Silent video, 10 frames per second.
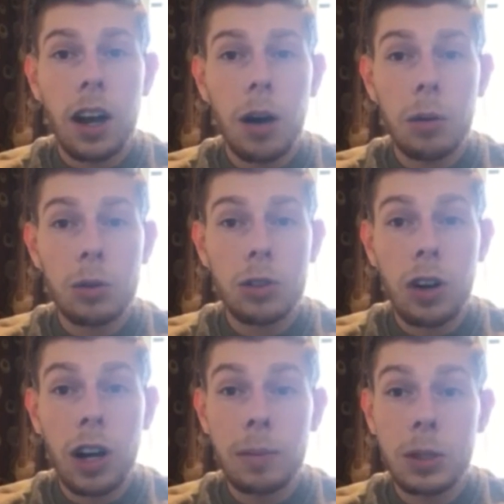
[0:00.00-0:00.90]
I will
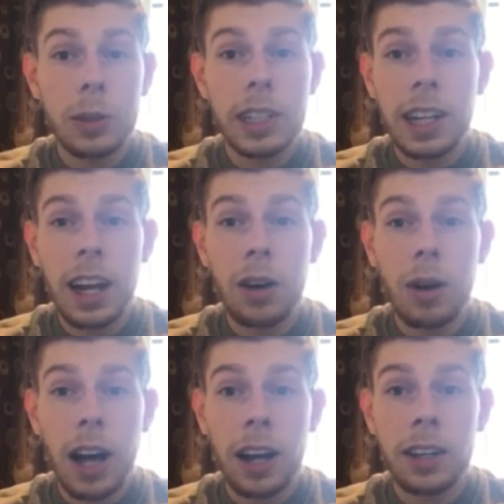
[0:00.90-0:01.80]
try between
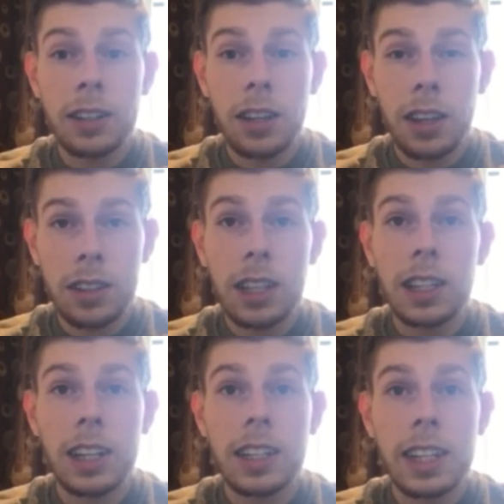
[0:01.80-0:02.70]
now and
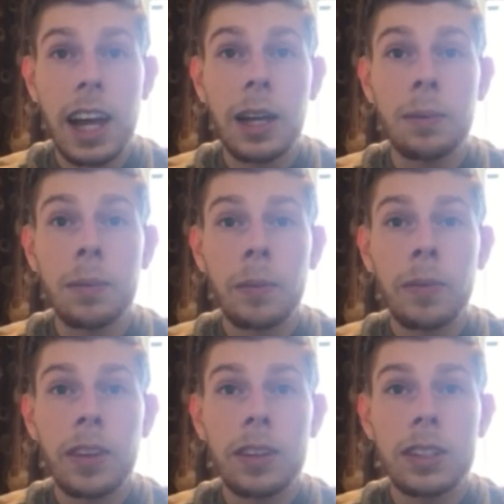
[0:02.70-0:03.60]
Saturday's game
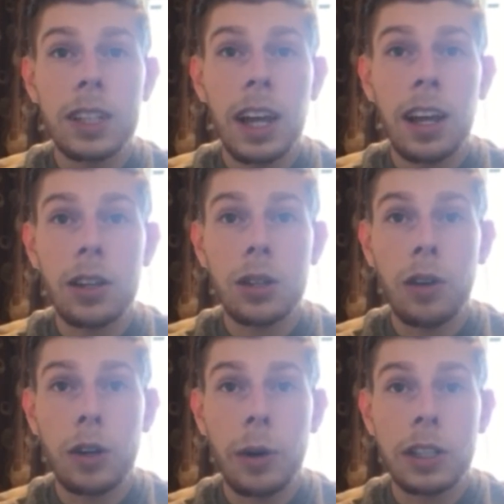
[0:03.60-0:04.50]
to get
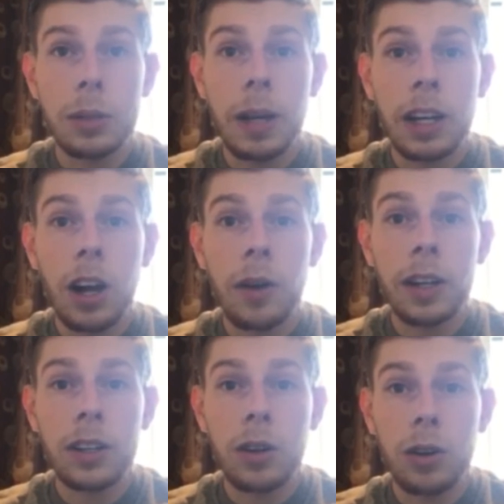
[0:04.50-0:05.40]
a request to bet
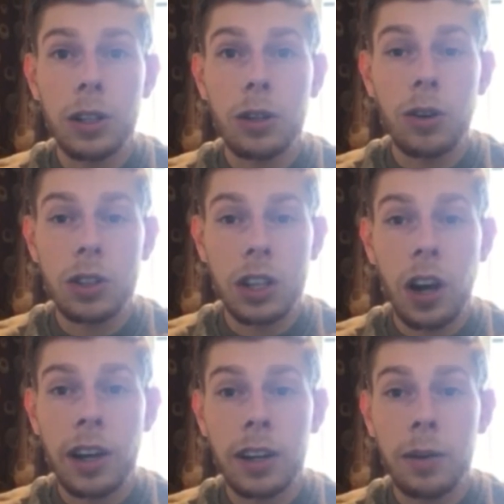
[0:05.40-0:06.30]
going, or your odds
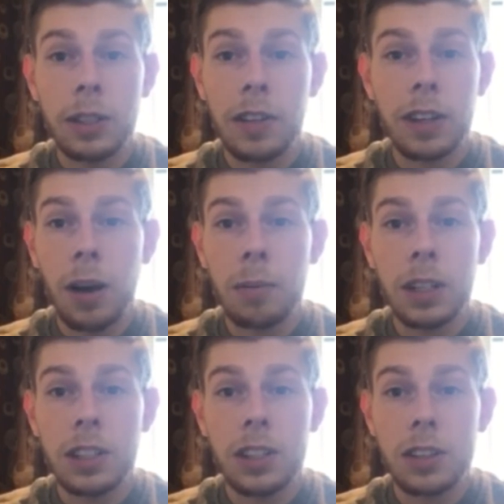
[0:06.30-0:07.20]
going, whichever
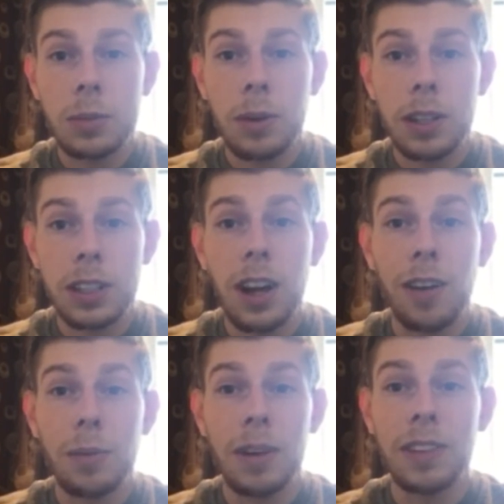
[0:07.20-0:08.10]
company decides to price it out.
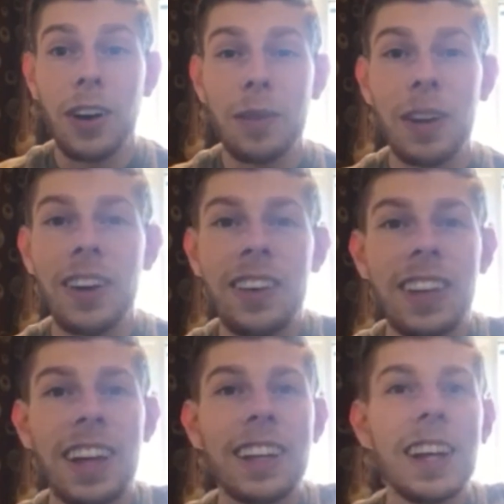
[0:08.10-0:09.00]
They're a bit of a nightmare, aren't
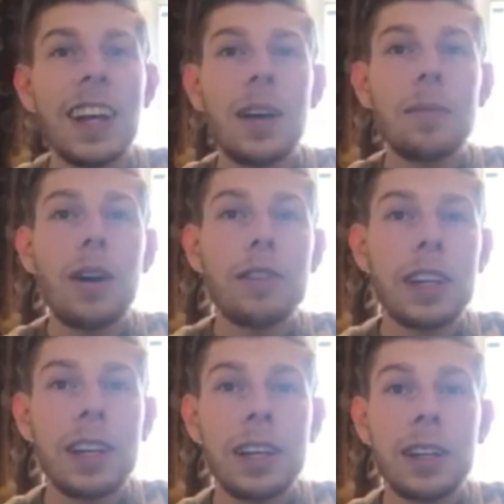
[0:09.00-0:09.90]
they?
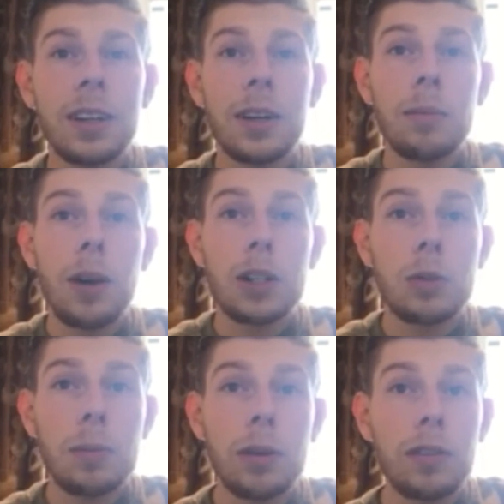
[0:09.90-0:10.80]
Mervyn
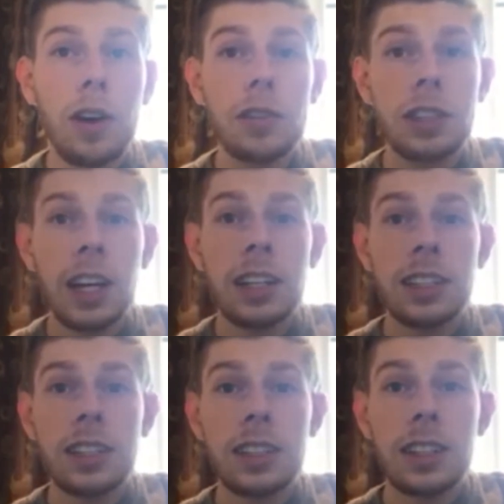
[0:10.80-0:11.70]
-1.5
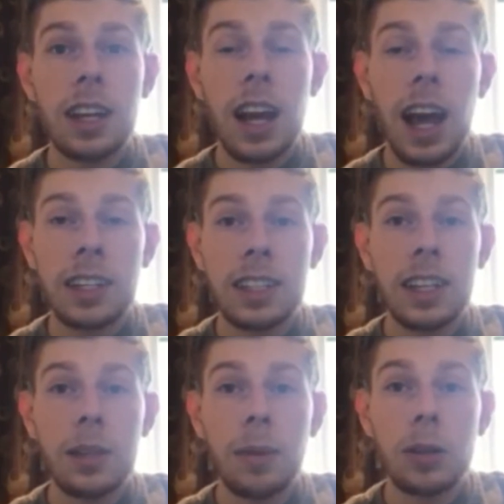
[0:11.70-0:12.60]
sets, and to
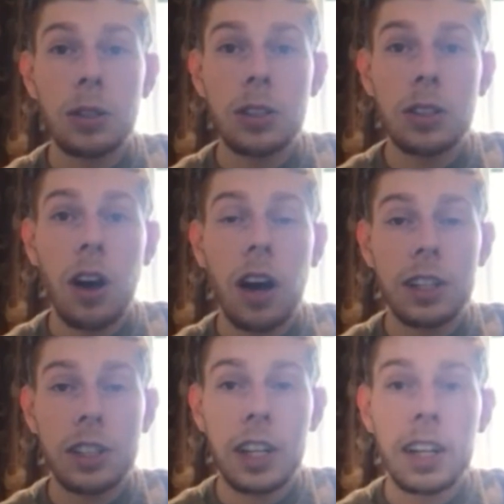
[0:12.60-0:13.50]
hit the
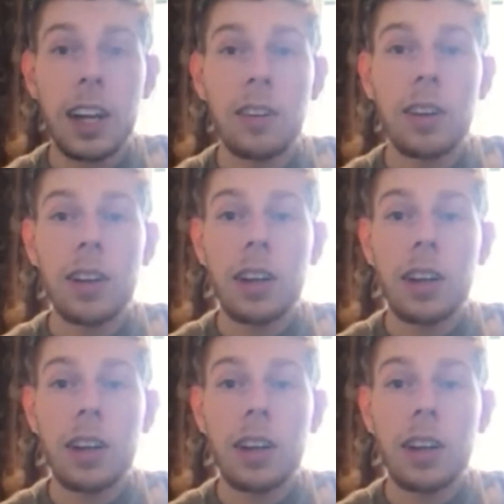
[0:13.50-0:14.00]
highest checkout.